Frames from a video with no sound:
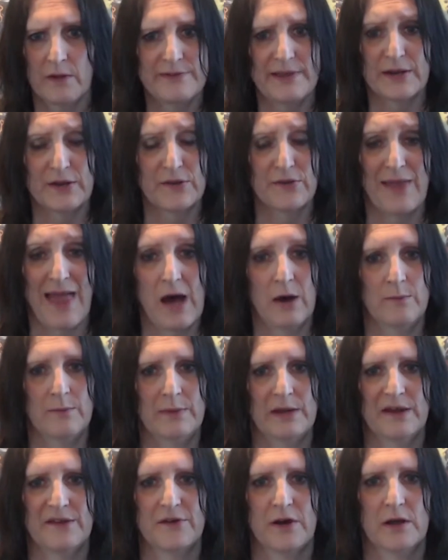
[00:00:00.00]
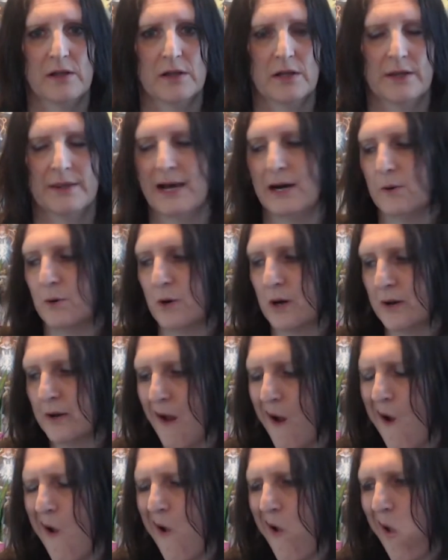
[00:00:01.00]
didn't help me at all on that one.
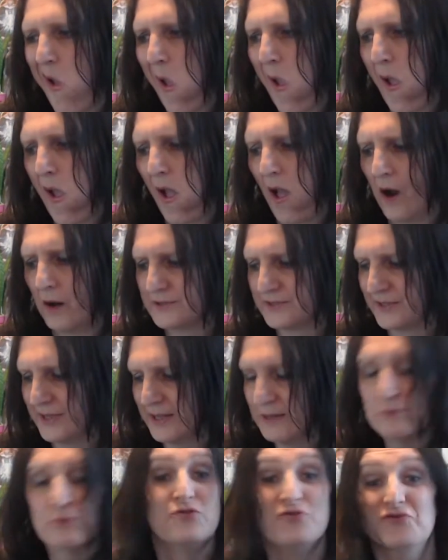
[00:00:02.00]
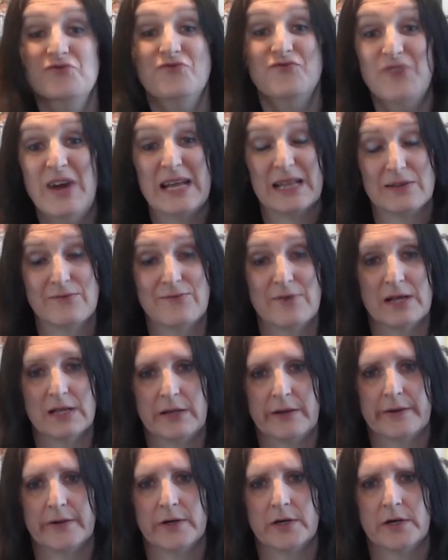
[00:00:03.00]
So that was really,
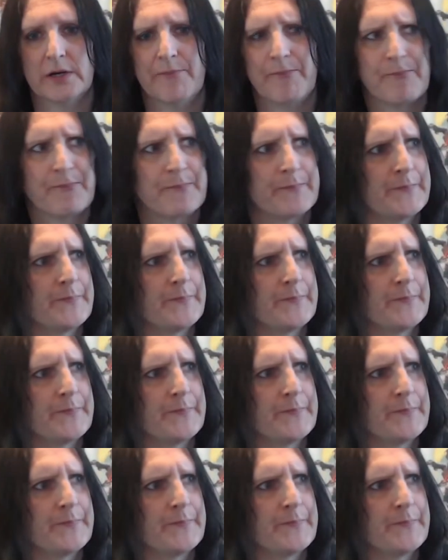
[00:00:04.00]
really annoying.